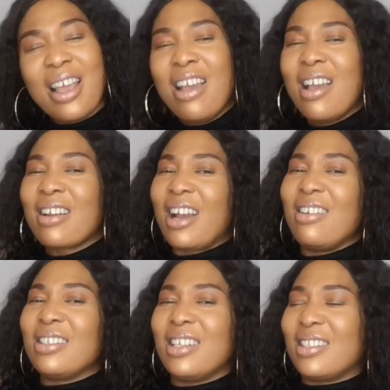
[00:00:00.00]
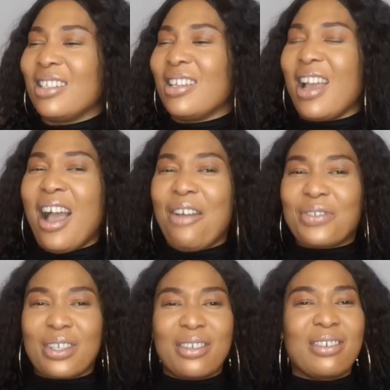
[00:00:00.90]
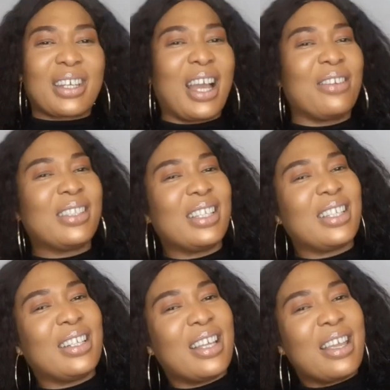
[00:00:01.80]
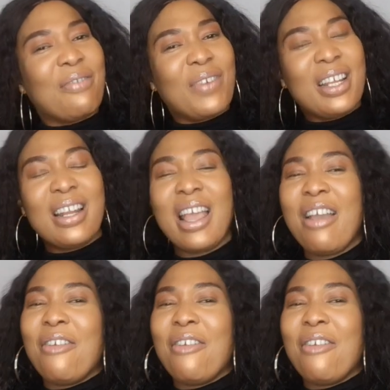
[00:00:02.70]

you can use it in the afternoon, you can use it in the evening.